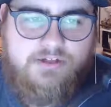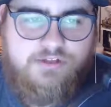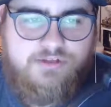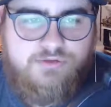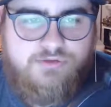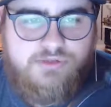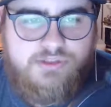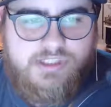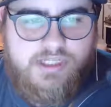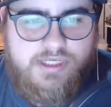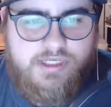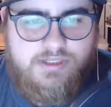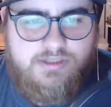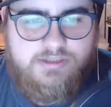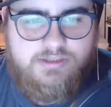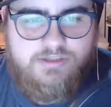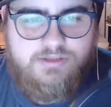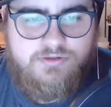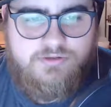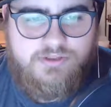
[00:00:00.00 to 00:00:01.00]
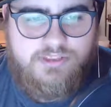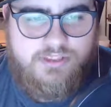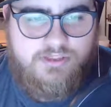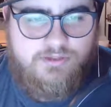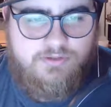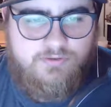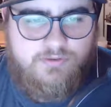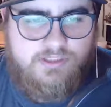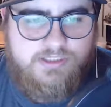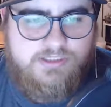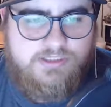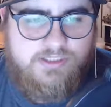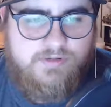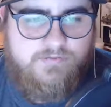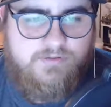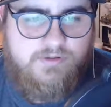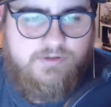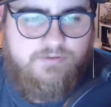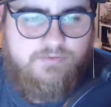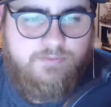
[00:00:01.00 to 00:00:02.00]
this Tuesday, the
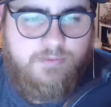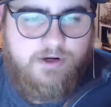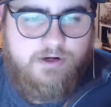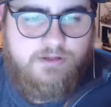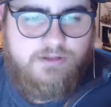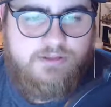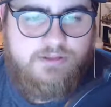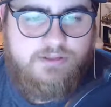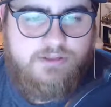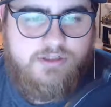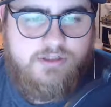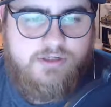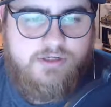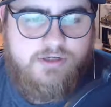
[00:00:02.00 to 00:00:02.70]
27th of March.